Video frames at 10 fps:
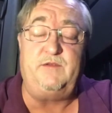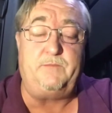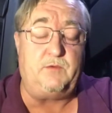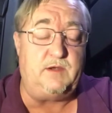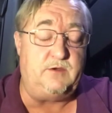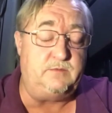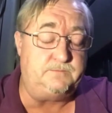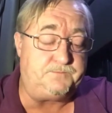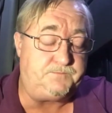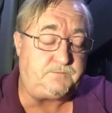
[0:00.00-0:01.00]
up the road.
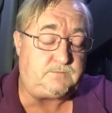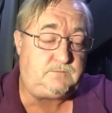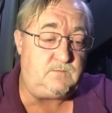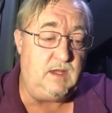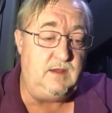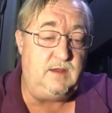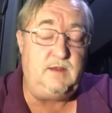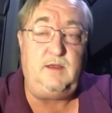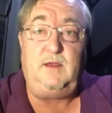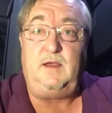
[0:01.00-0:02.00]

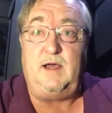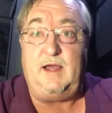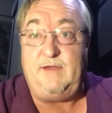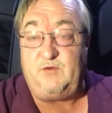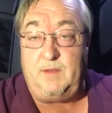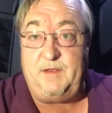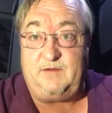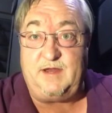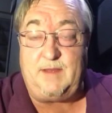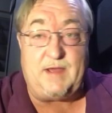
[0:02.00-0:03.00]
After I
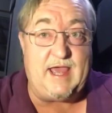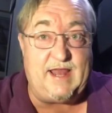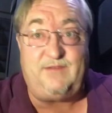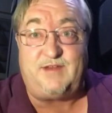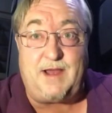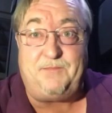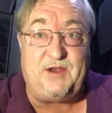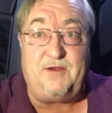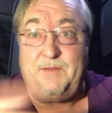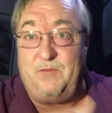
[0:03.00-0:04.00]
picked it up, I had stopped
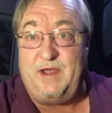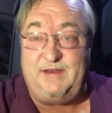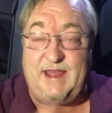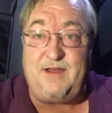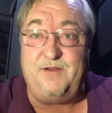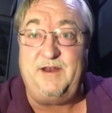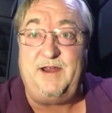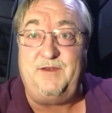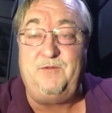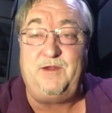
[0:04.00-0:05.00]
there on my way down, and
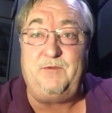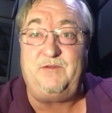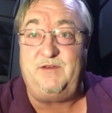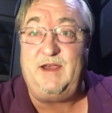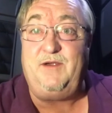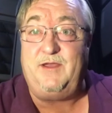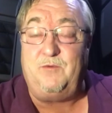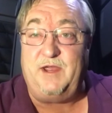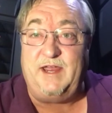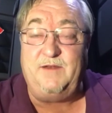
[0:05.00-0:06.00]
I knew there was a Dairy
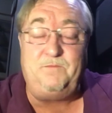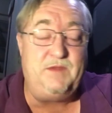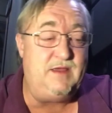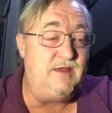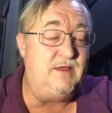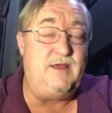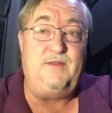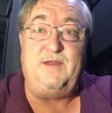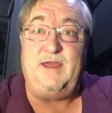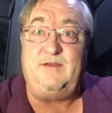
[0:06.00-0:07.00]
Queen
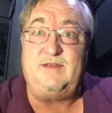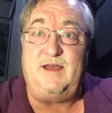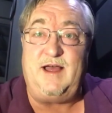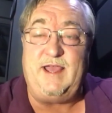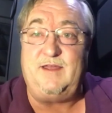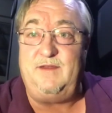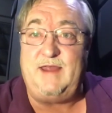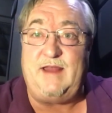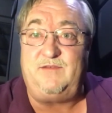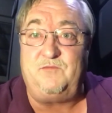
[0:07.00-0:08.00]
that
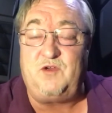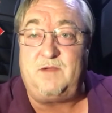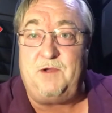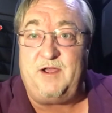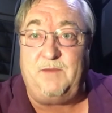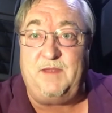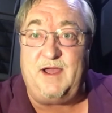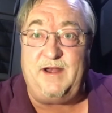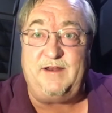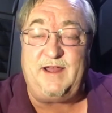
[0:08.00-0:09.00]
had some truck parking
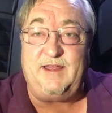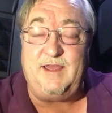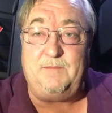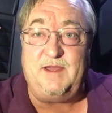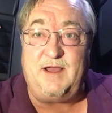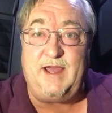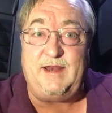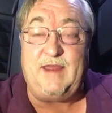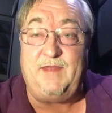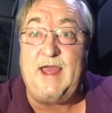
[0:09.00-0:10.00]
behind it. I could get
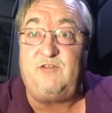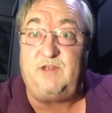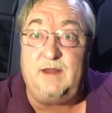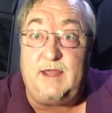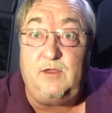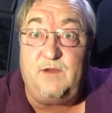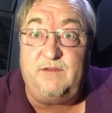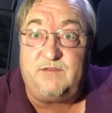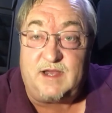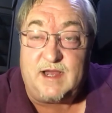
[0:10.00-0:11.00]
behind, and they actually let you
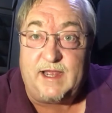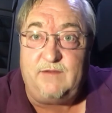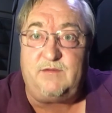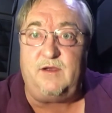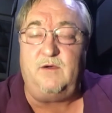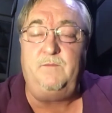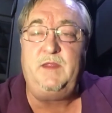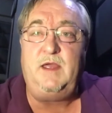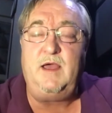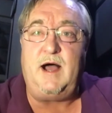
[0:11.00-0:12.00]
inside, so
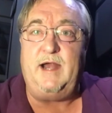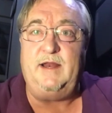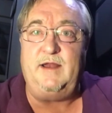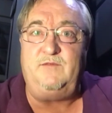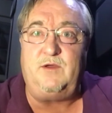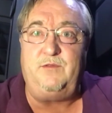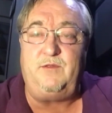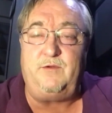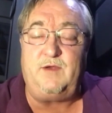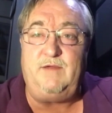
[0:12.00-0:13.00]
I didn't have to go
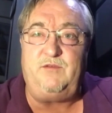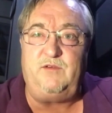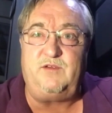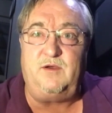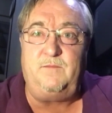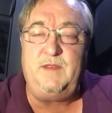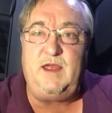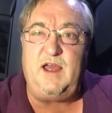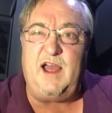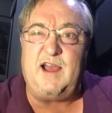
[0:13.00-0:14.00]
through the drive-thru. So
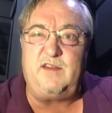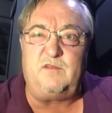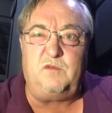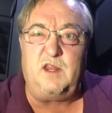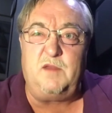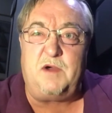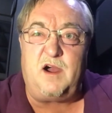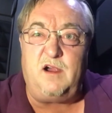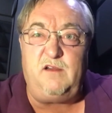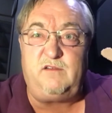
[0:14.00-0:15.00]
I got some Dilla
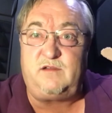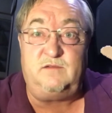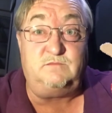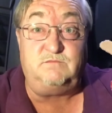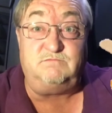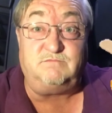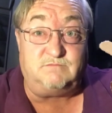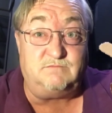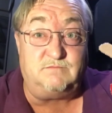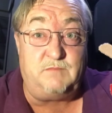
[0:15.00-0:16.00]
bars,
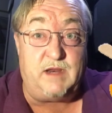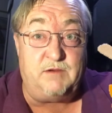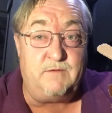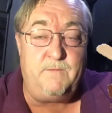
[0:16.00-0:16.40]
baby.